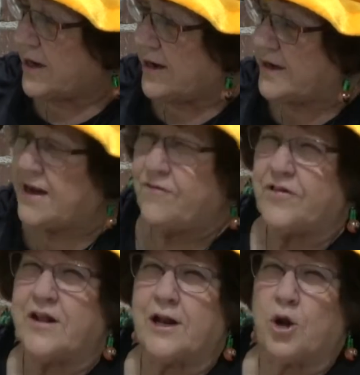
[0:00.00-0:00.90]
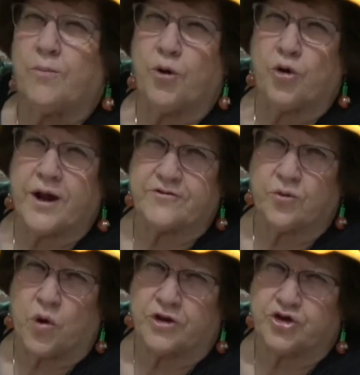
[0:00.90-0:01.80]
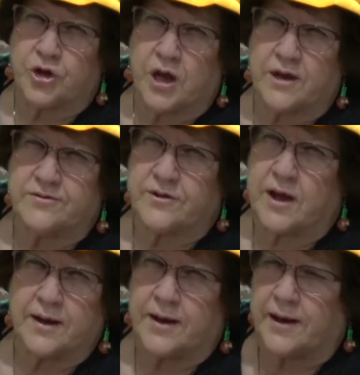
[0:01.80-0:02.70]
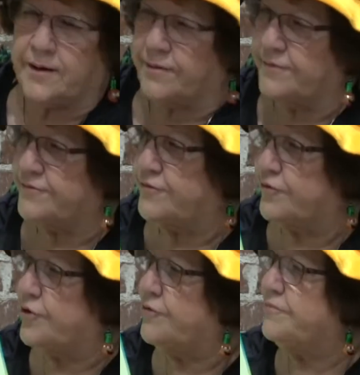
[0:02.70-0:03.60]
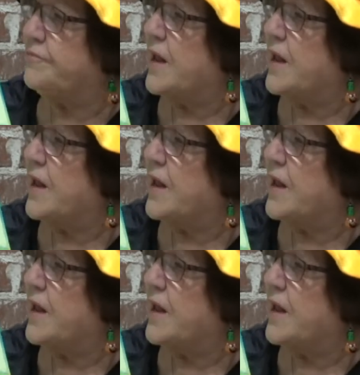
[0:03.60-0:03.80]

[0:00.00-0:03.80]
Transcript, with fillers: And even the little bird has a watch, you guys. I, I know, so cute.